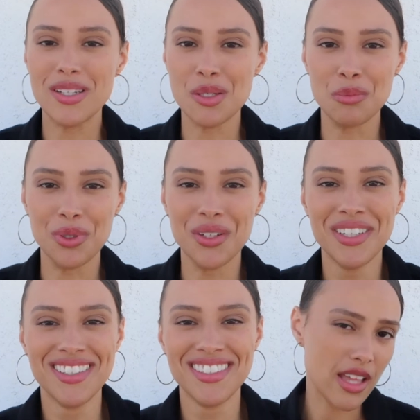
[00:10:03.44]
simple.
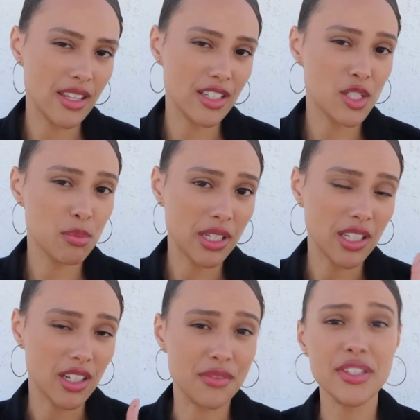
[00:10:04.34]
And then
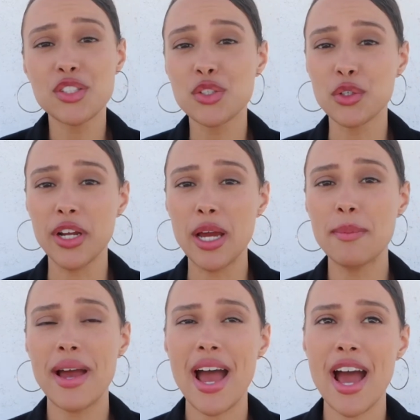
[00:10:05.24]
speaking of
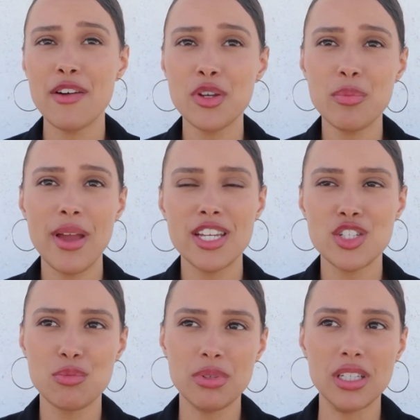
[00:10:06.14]
Instagram, have your
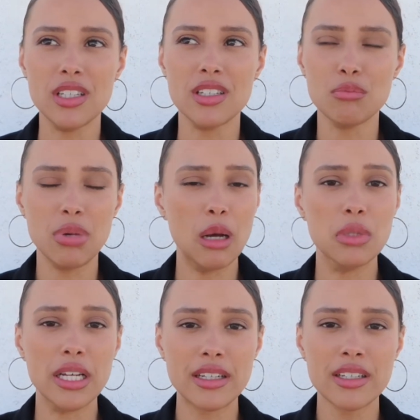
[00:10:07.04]
page be
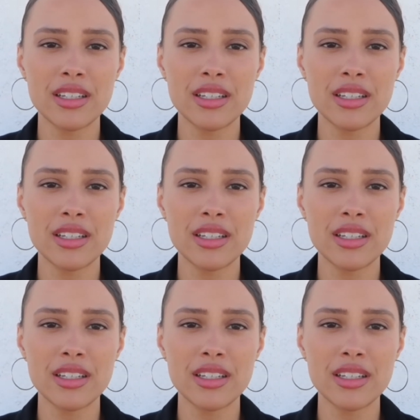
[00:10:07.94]
public.